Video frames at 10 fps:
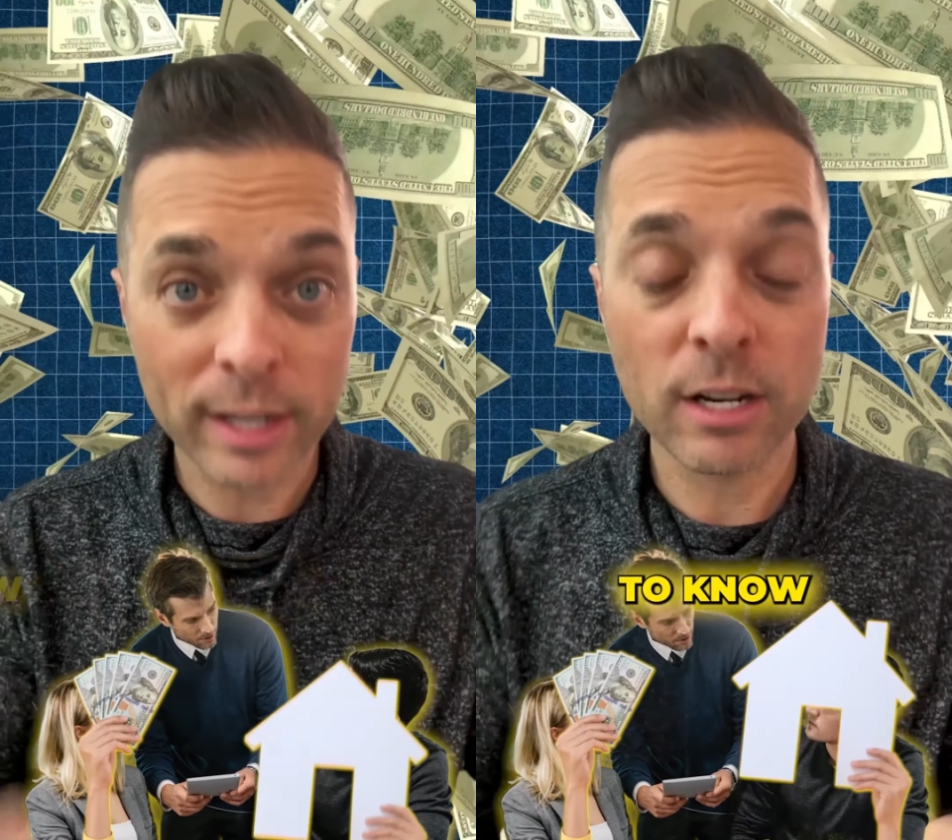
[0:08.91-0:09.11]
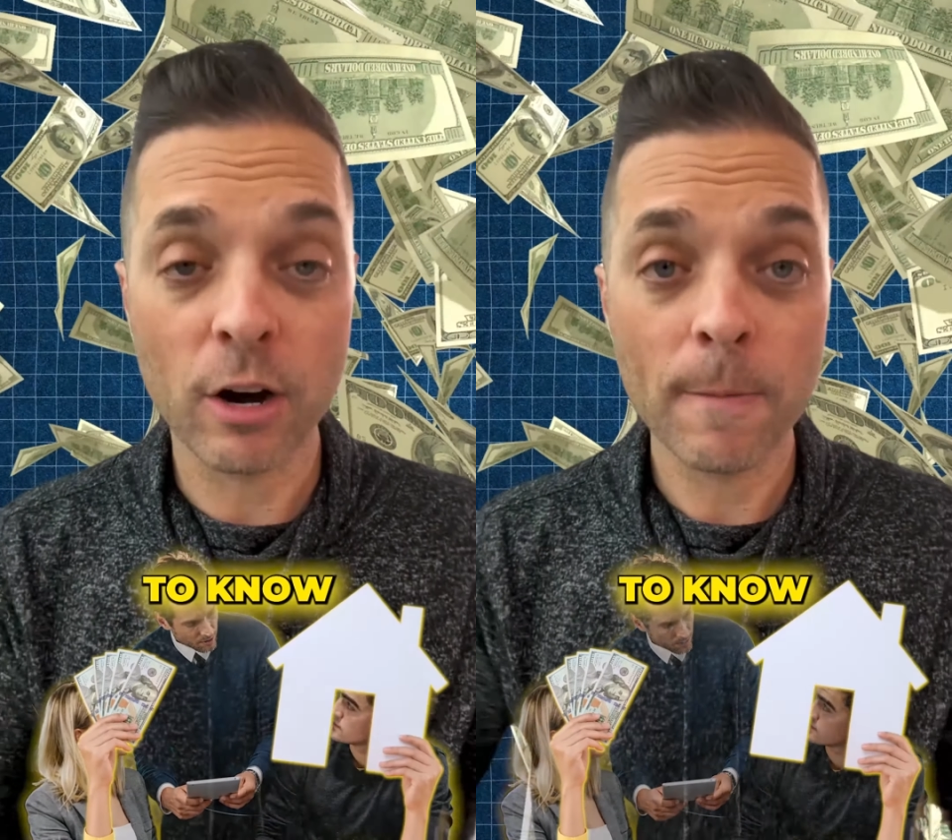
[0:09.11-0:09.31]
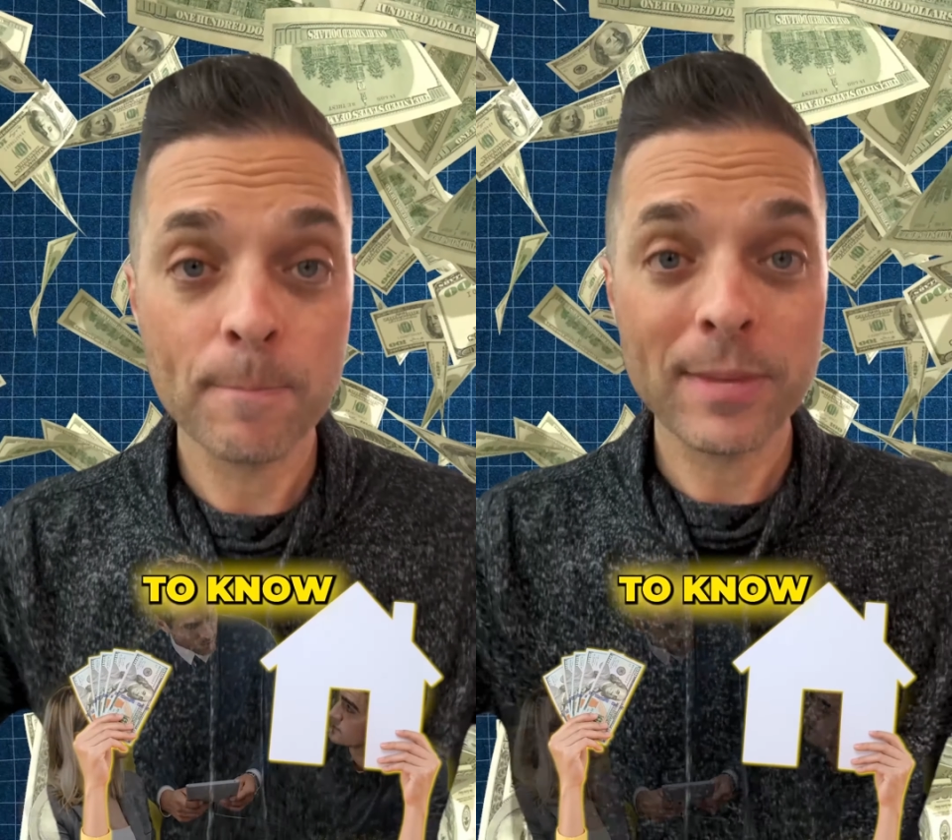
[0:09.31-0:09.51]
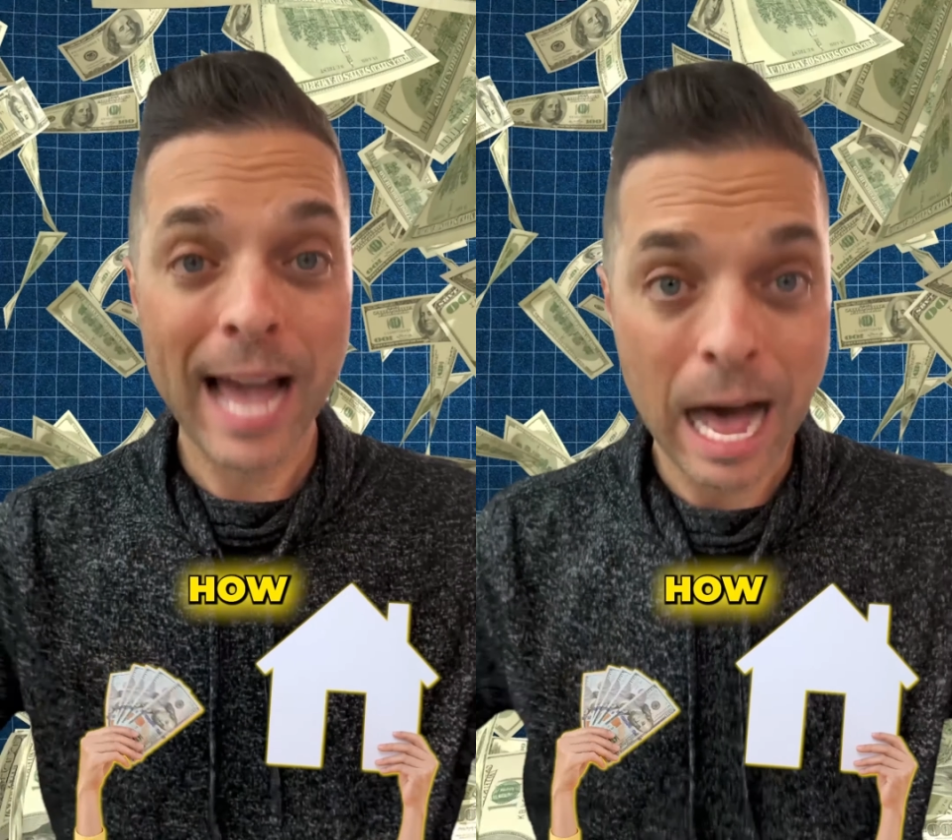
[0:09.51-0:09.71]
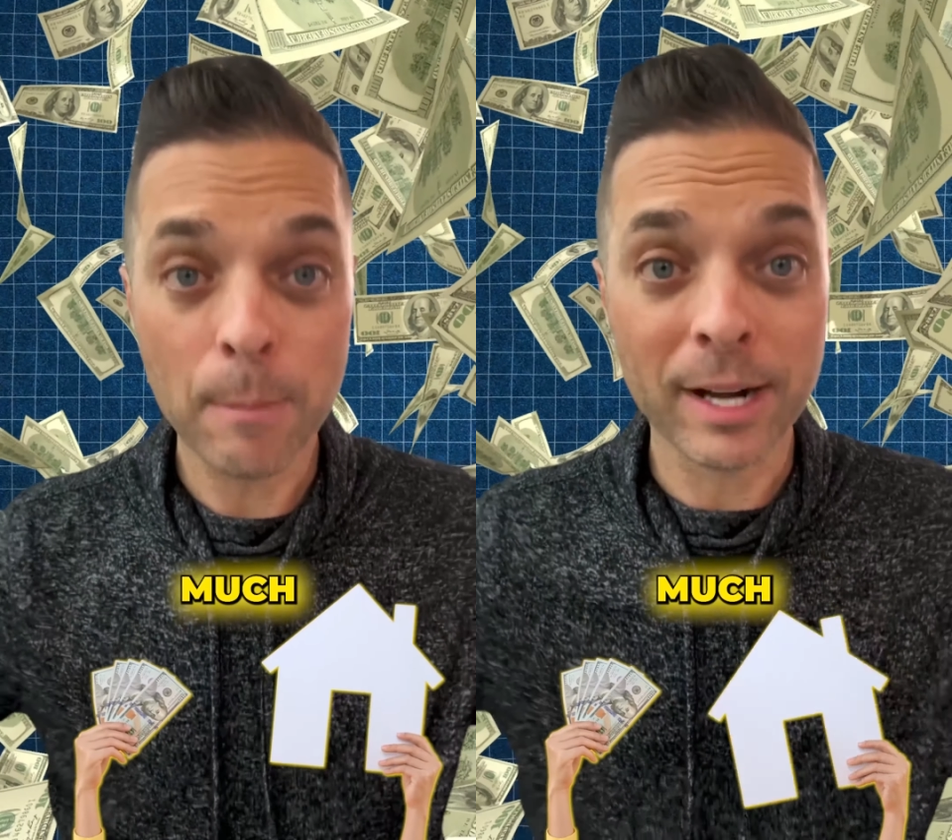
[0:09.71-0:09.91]
know,
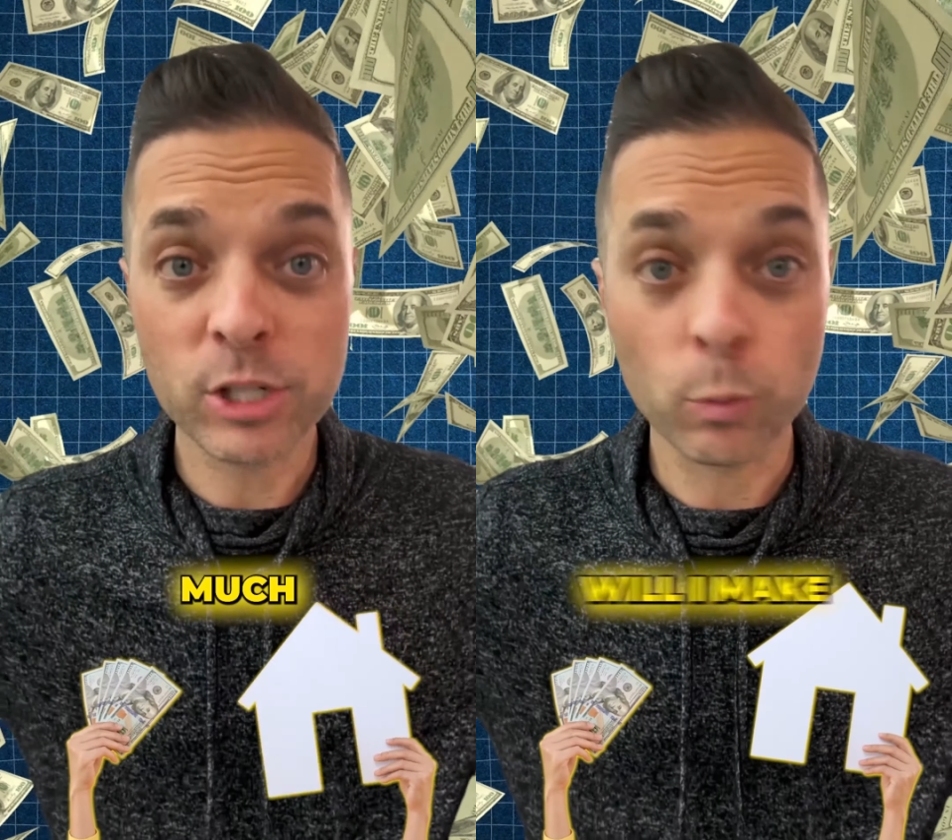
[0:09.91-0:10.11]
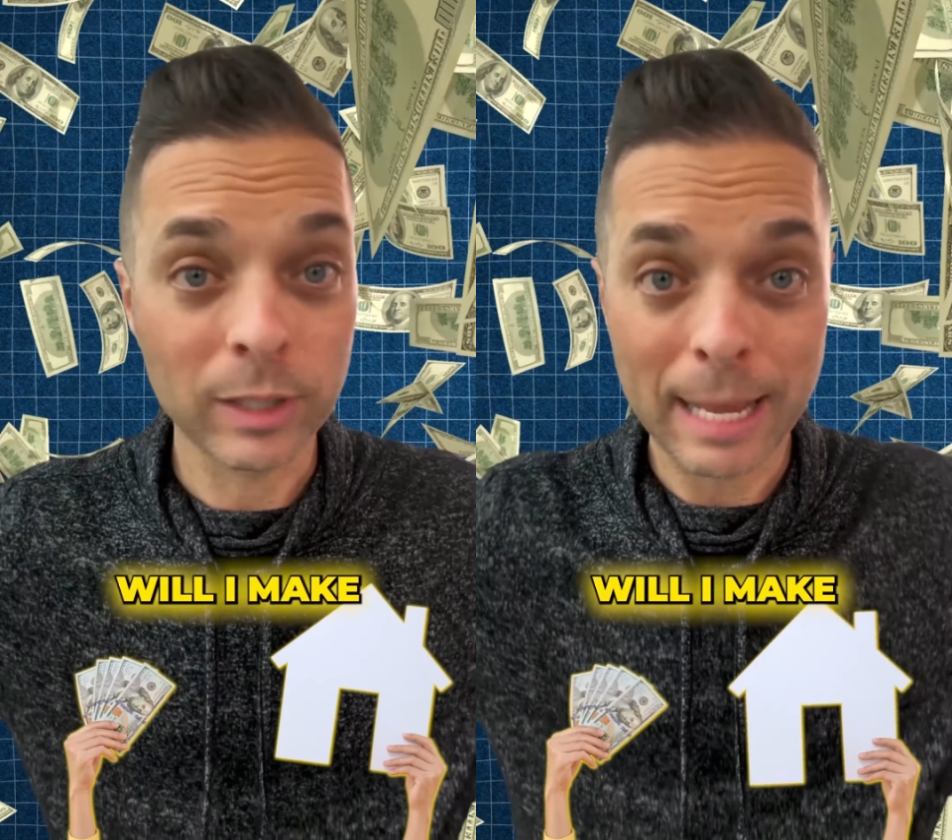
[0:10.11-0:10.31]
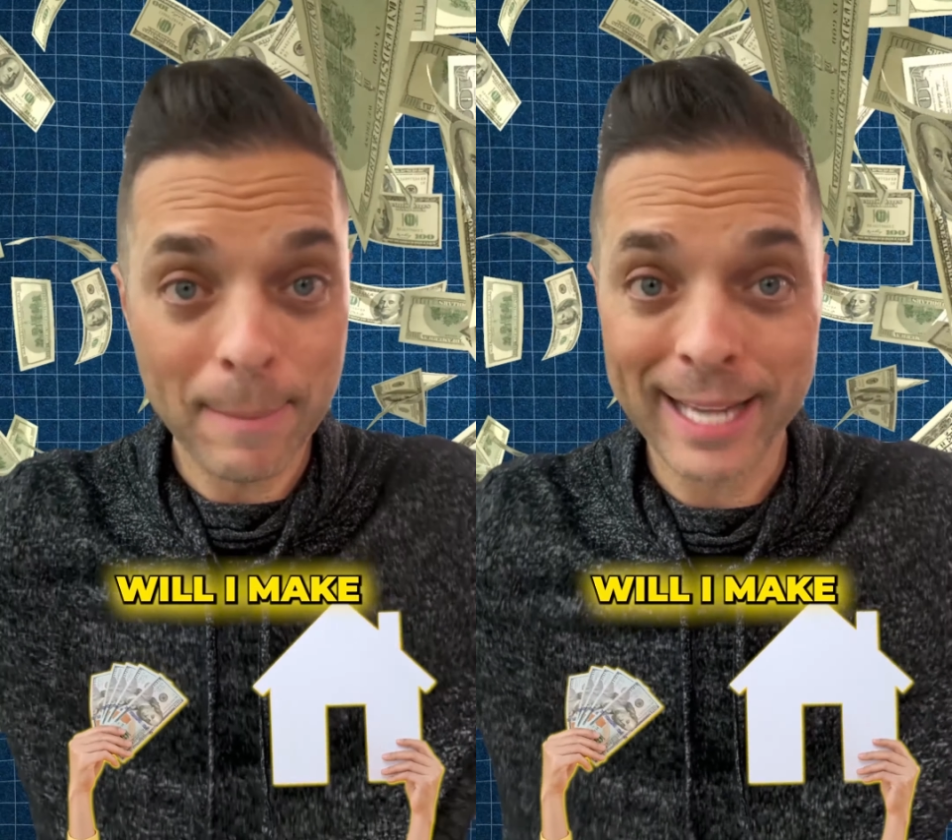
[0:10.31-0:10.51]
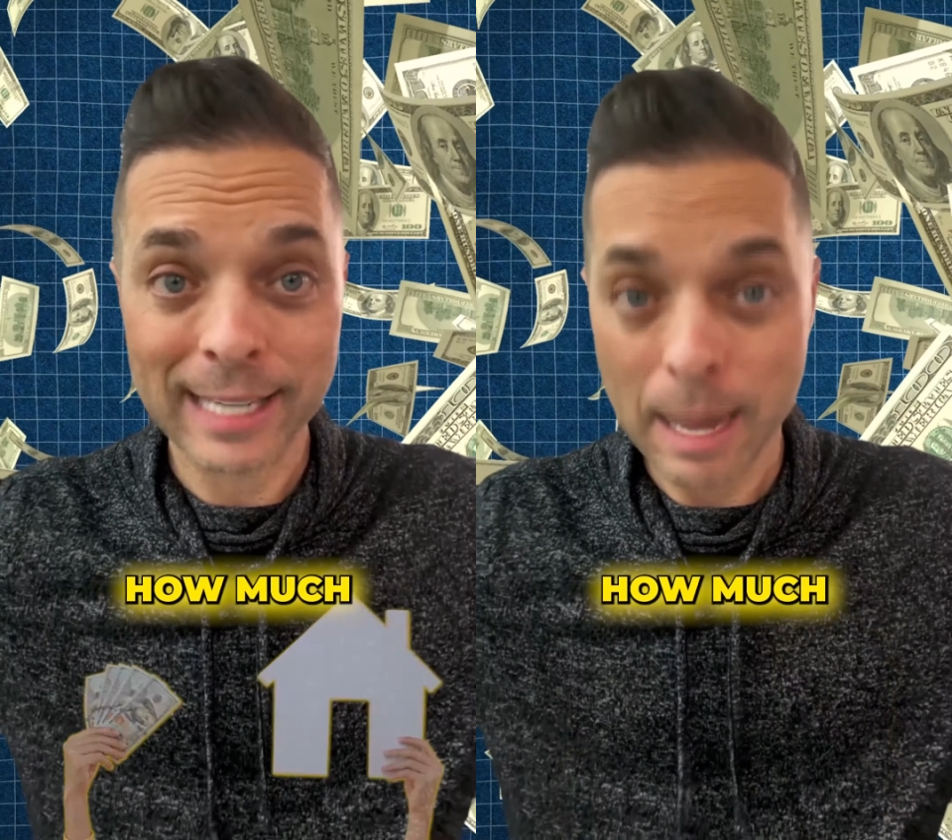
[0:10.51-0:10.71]
how much will I make?